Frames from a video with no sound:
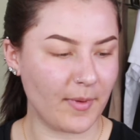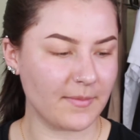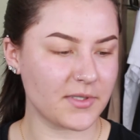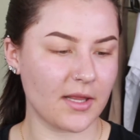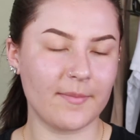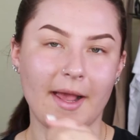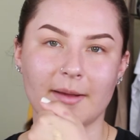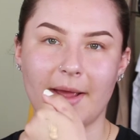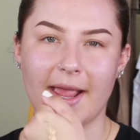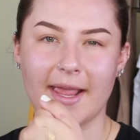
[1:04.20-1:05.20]
pumps on the back of
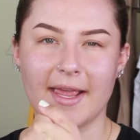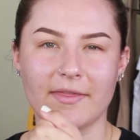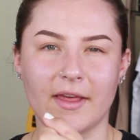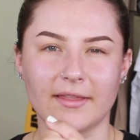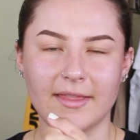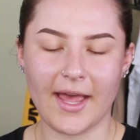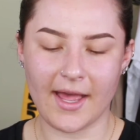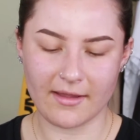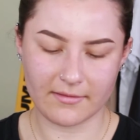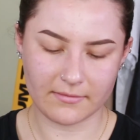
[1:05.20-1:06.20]
my hand like
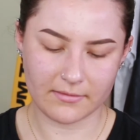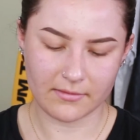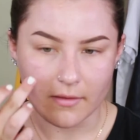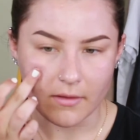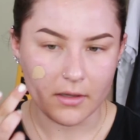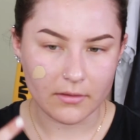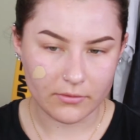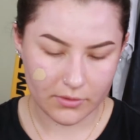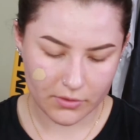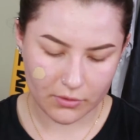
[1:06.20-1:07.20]
that, and then
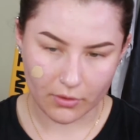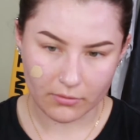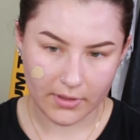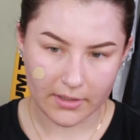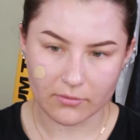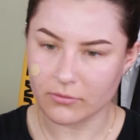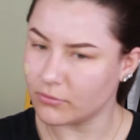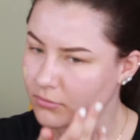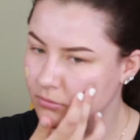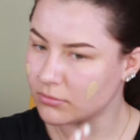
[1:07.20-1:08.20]
just go right.
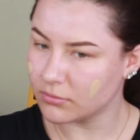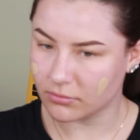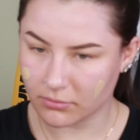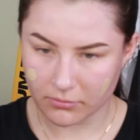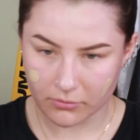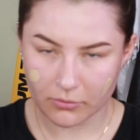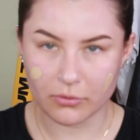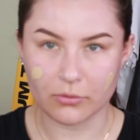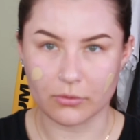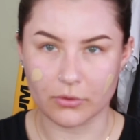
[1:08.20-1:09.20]
Oh,
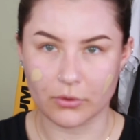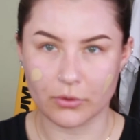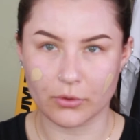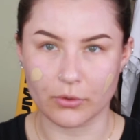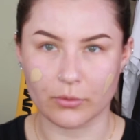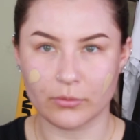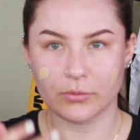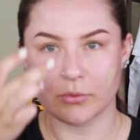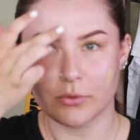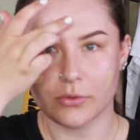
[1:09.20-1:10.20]
oh, girl,
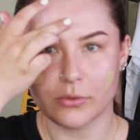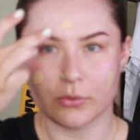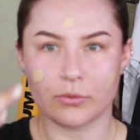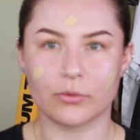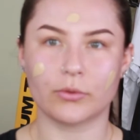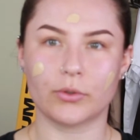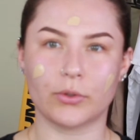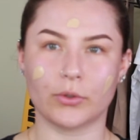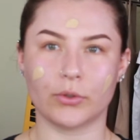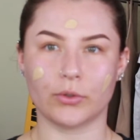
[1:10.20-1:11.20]

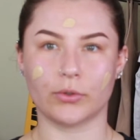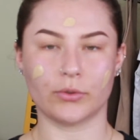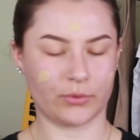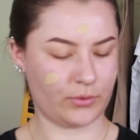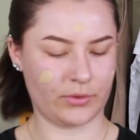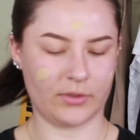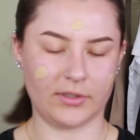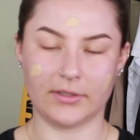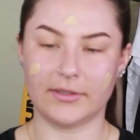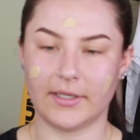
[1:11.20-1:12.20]
girl,
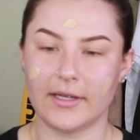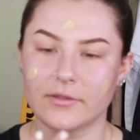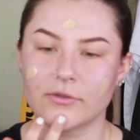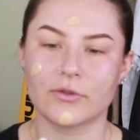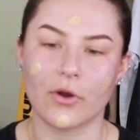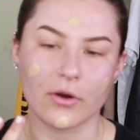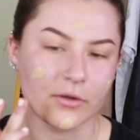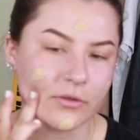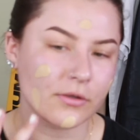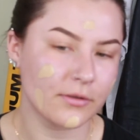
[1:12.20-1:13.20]
that is dark.
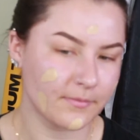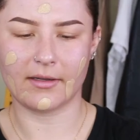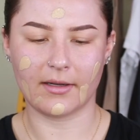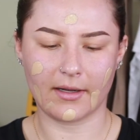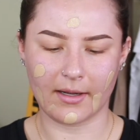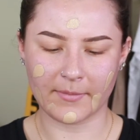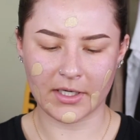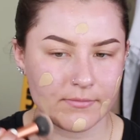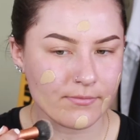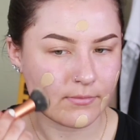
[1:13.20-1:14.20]
I'm
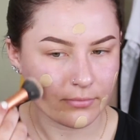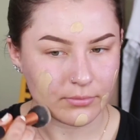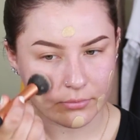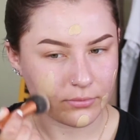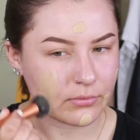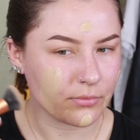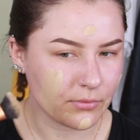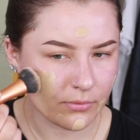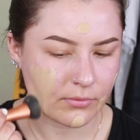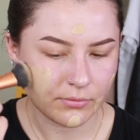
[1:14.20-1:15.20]
gonna use my Real
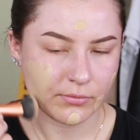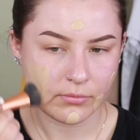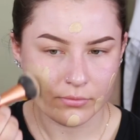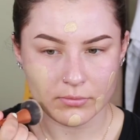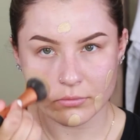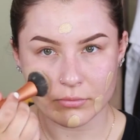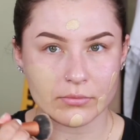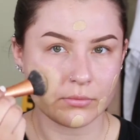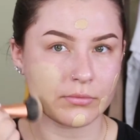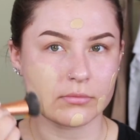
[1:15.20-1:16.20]
Techniques Expert Face
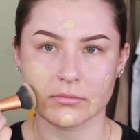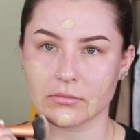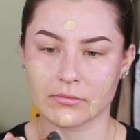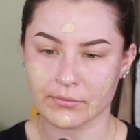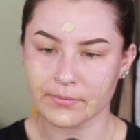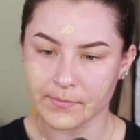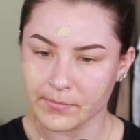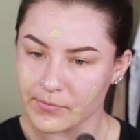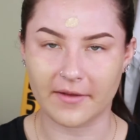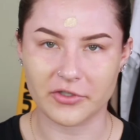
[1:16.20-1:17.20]
Brush to buff that out.
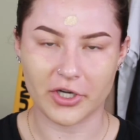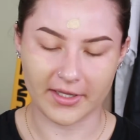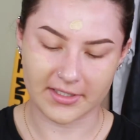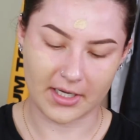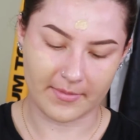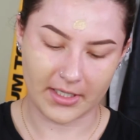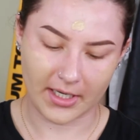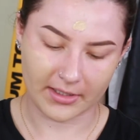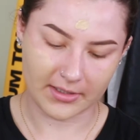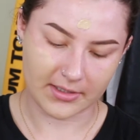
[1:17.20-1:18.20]
I'm gonna have to drag this down my
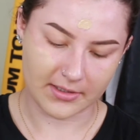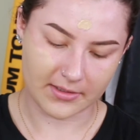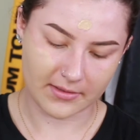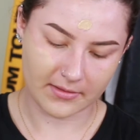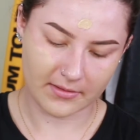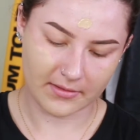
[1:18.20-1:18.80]
neck because